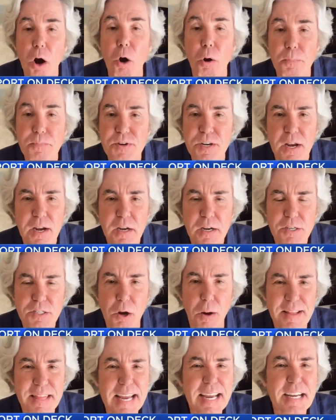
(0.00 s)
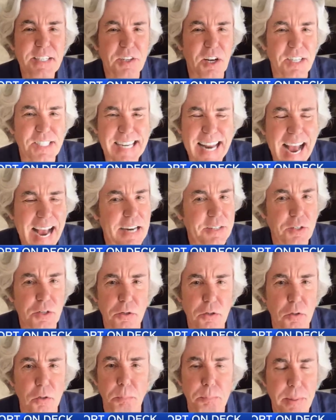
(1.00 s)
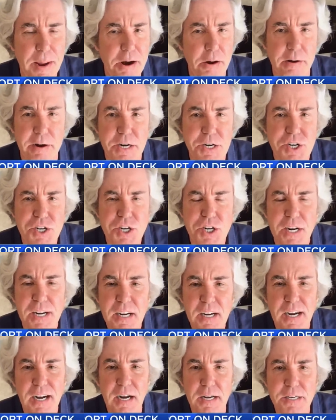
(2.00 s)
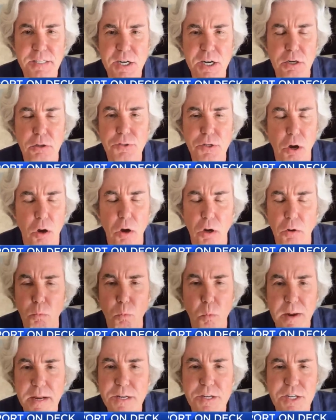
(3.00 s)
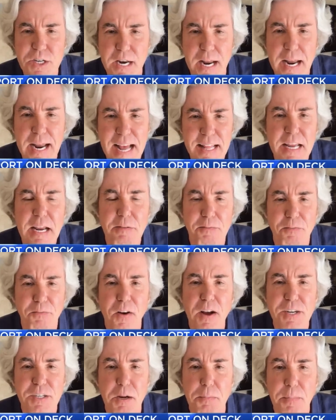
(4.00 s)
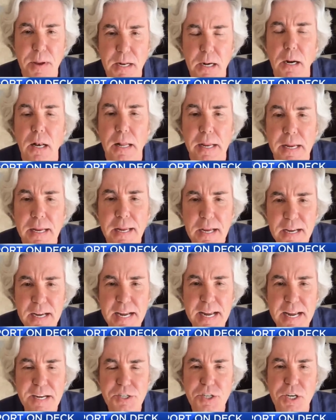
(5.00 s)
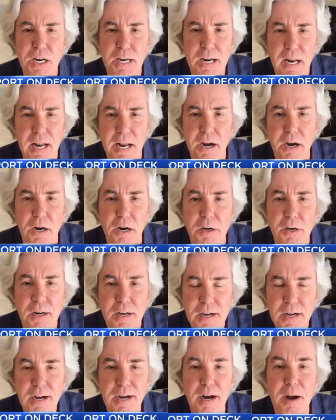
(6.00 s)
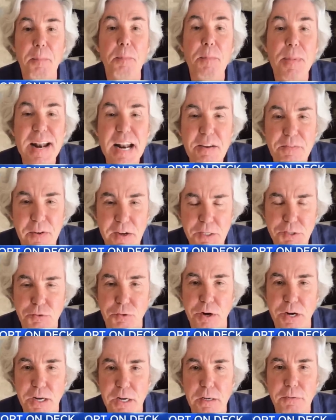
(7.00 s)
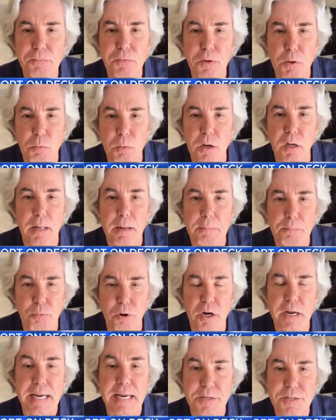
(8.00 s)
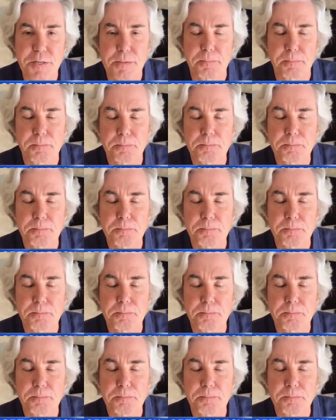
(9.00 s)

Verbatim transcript: hopes. So I think it's a tactical bearish uh, tilt on Wednesday. I think fundamentally he's declared uh, mini victory, if you will, at Brookings.